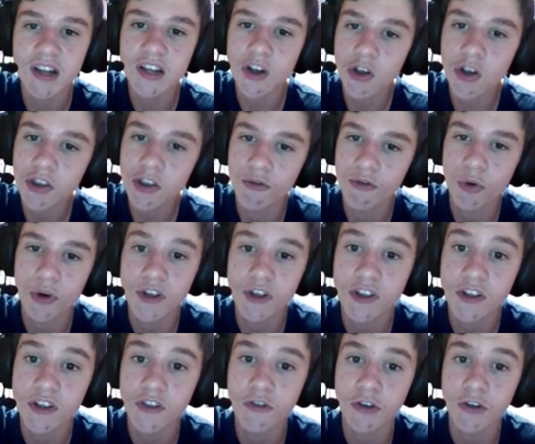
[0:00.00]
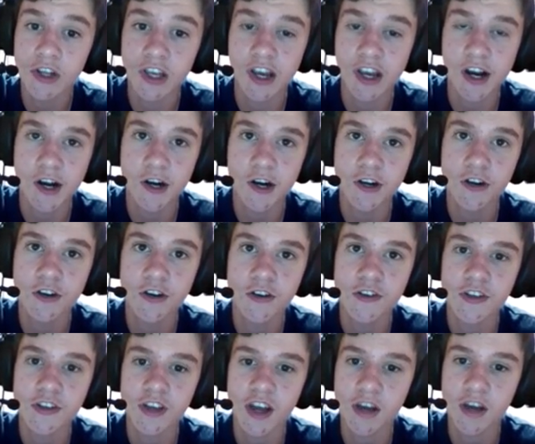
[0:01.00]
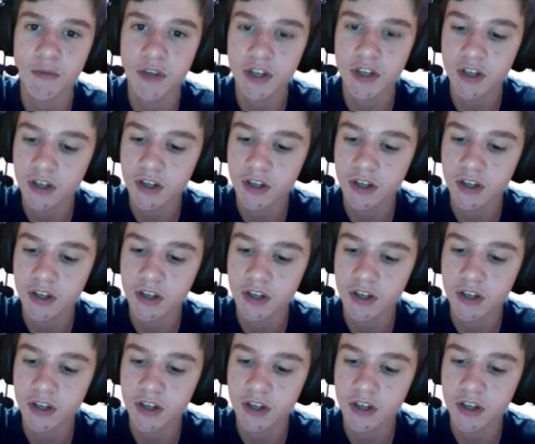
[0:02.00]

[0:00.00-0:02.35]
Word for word: all the voices for the characters, I mean...